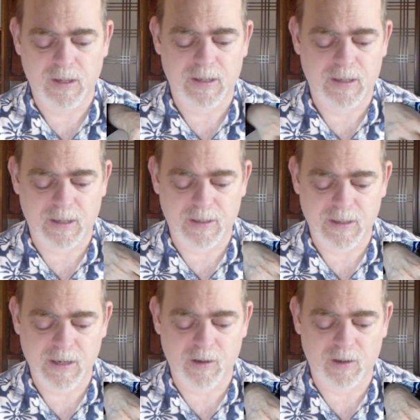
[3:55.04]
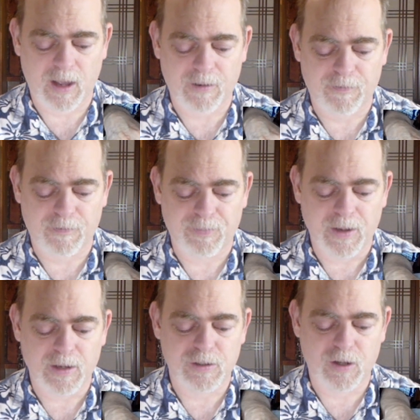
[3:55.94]
uh, in our life.
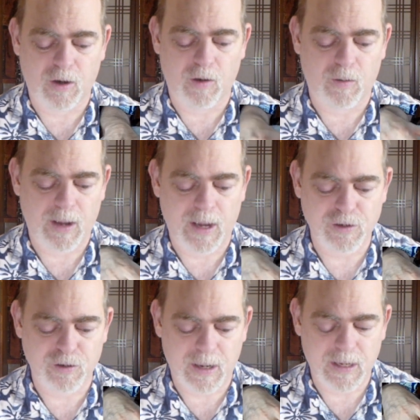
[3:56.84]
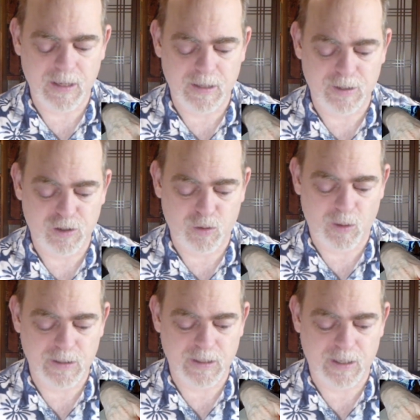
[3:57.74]
So, as you're making this
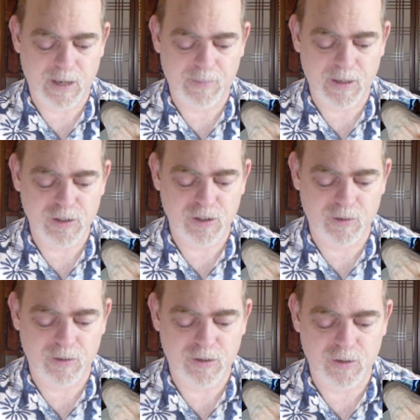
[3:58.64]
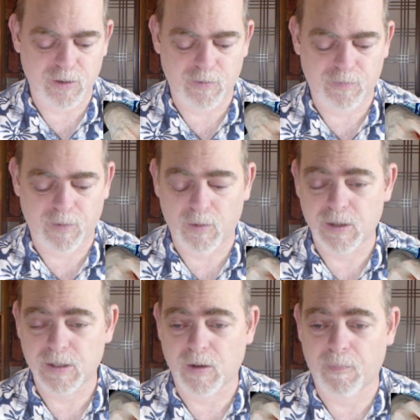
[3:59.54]
choice today, make sure that you
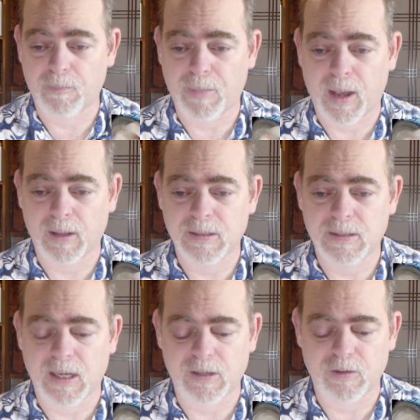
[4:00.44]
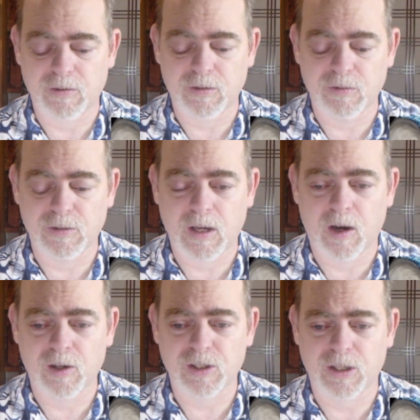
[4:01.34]
focus on balance and you use
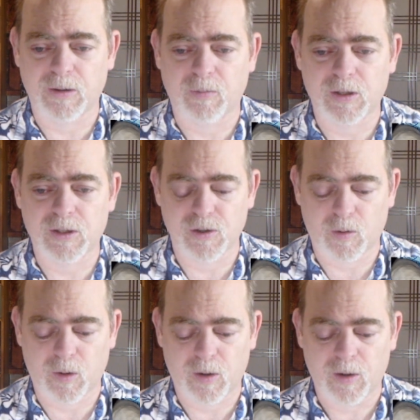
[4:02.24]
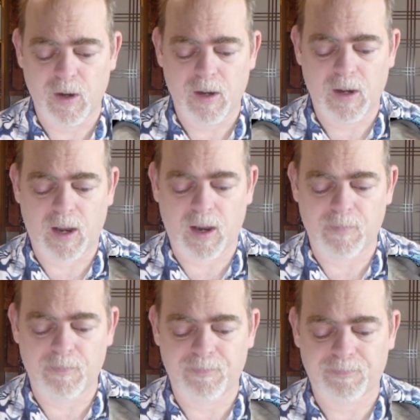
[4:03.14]
caution in what you're
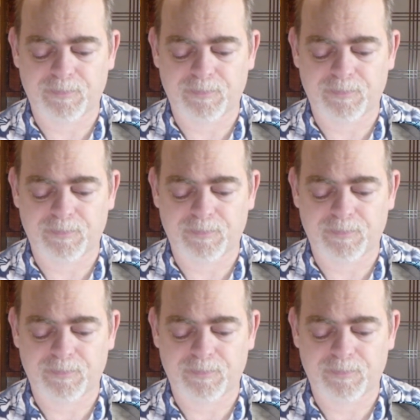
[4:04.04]
um,